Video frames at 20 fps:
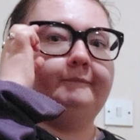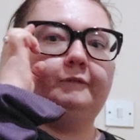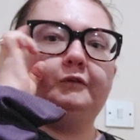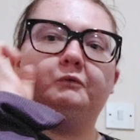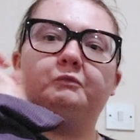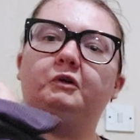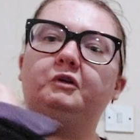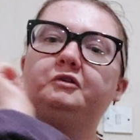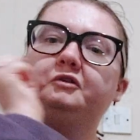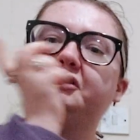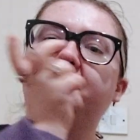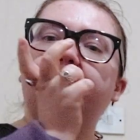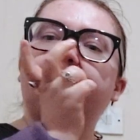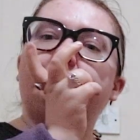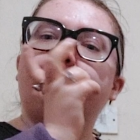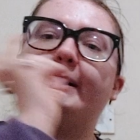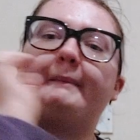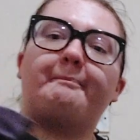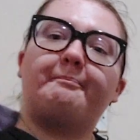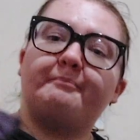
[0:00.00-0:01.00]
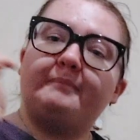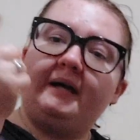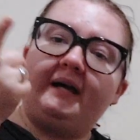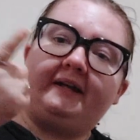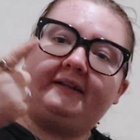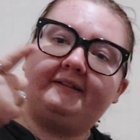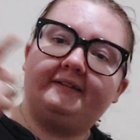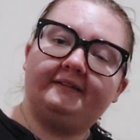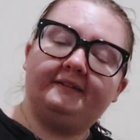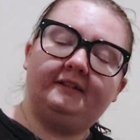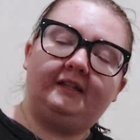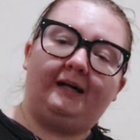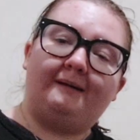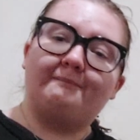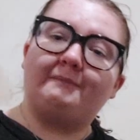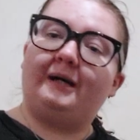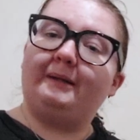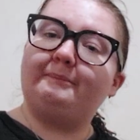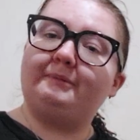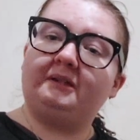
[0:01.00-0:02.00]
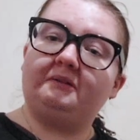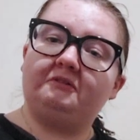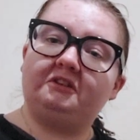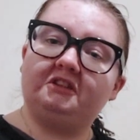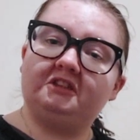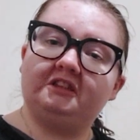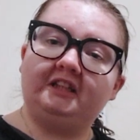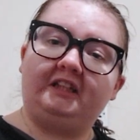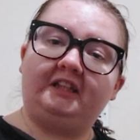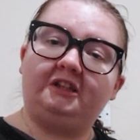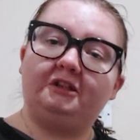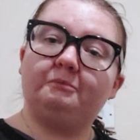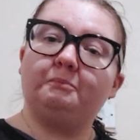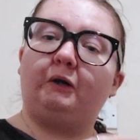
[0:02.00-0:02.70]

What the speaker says: The ones over my bed, I might be able to change,